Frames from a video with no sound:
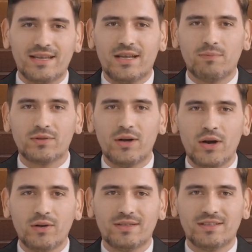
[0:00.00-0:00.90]
and come with
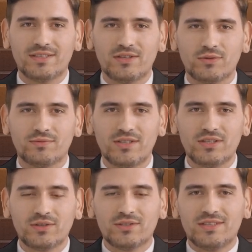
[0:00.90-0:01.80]
all the essential
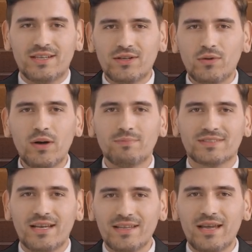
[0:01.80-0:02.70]
features to get your
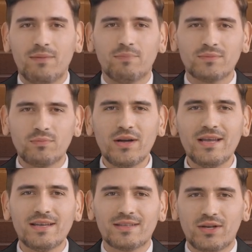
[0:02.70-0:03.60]
website up and
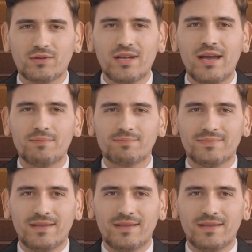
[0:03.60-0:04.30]
running in no time.